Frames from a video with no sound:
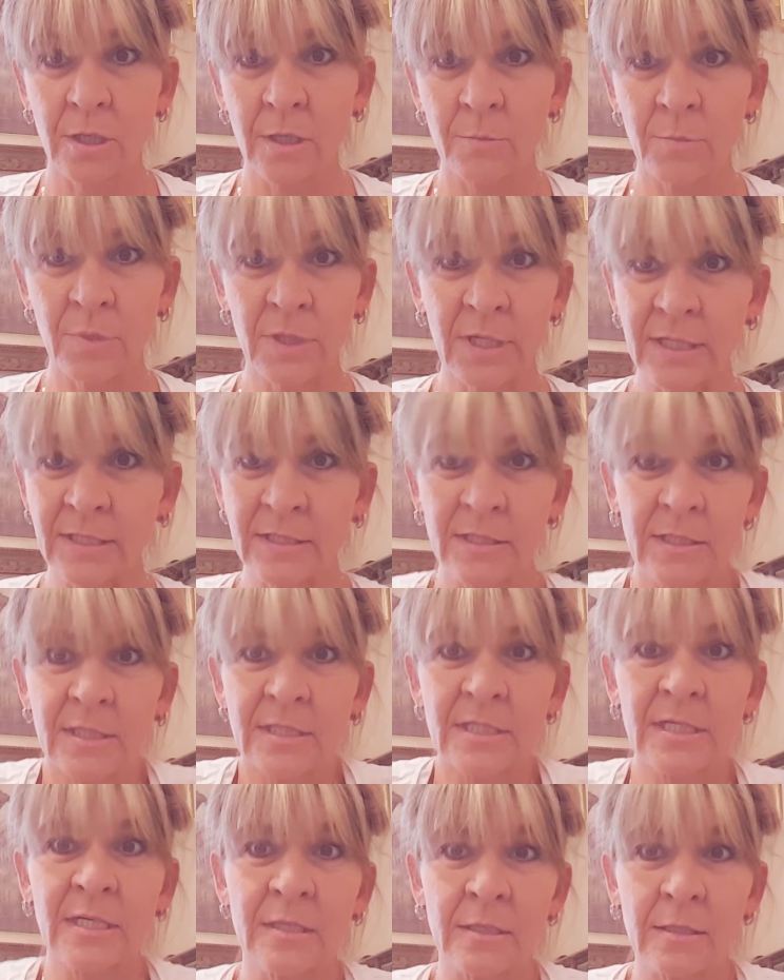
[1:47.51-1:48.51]
But it, it
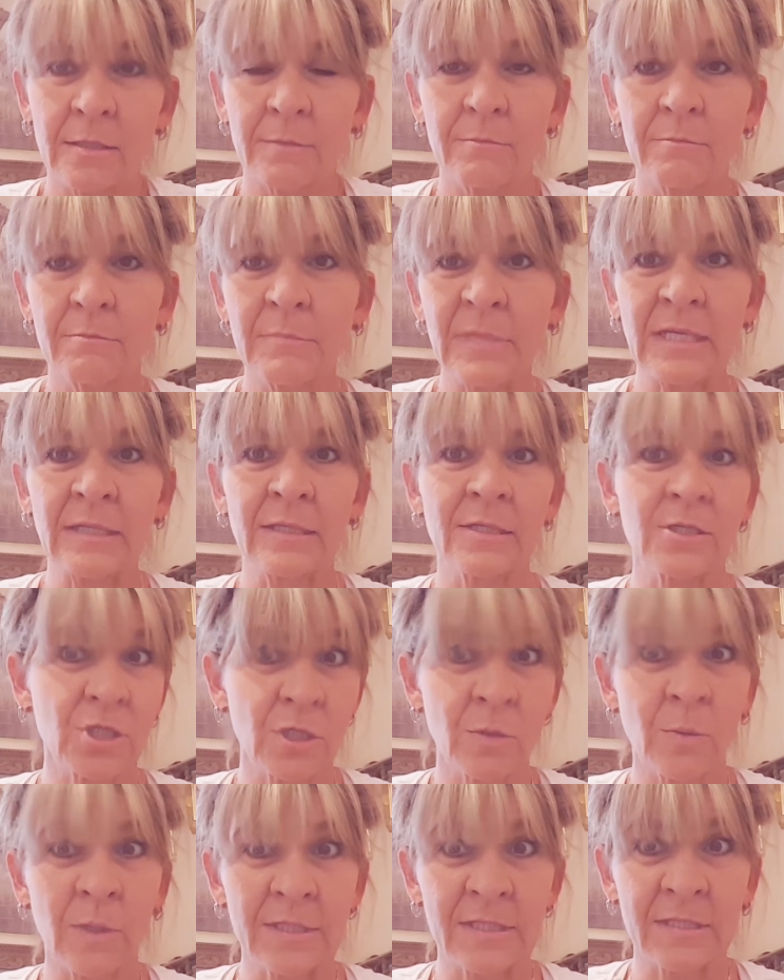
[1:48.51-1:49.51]
didn't mean that she
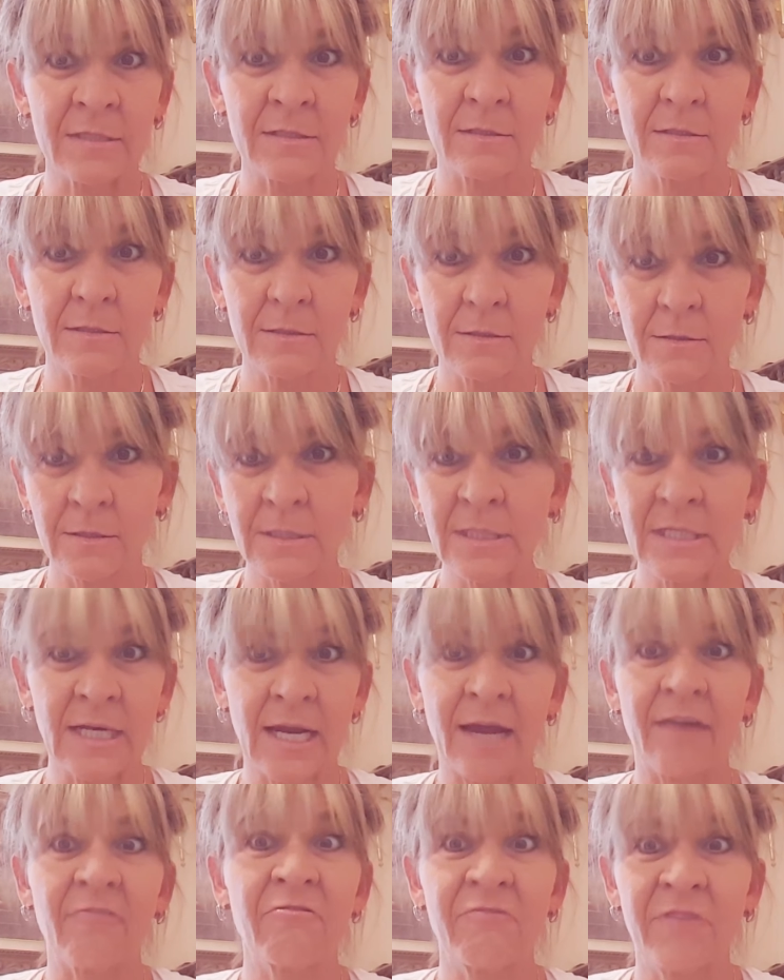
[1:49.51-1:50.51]
wasn't, didn't
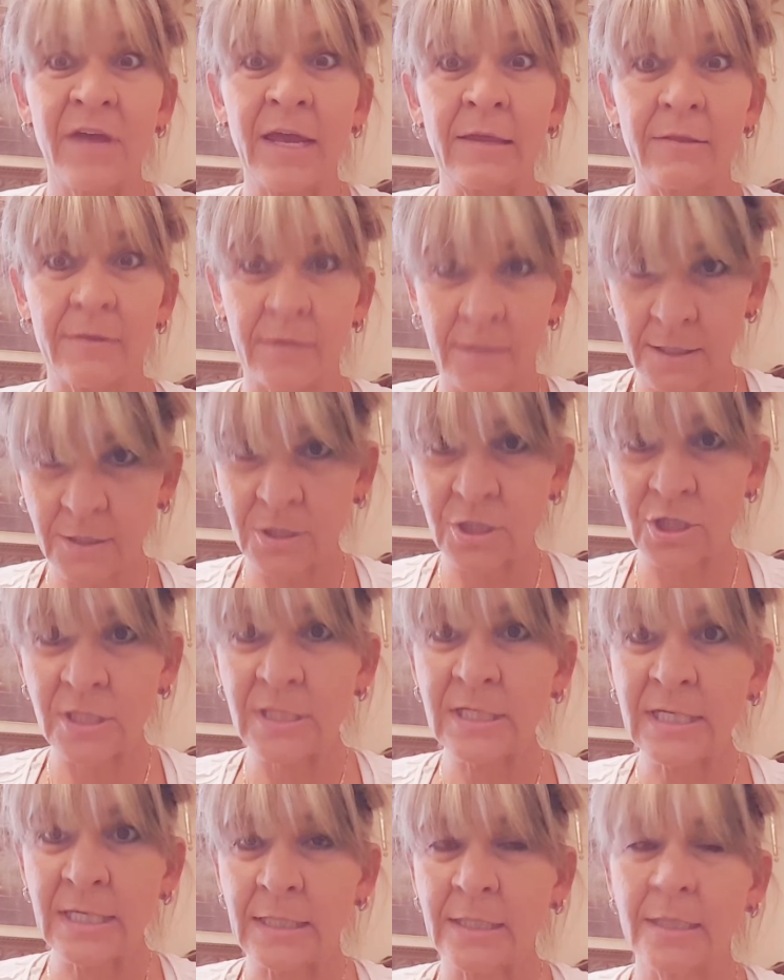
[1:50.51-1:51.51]
have faith, because she
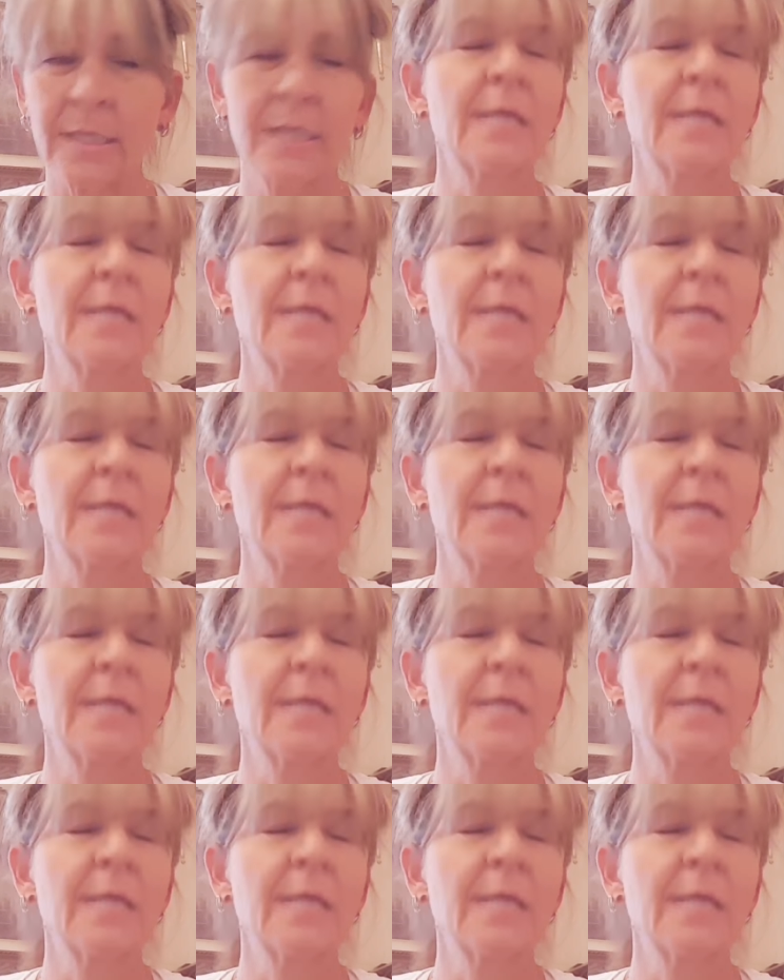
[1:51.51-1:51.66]
did.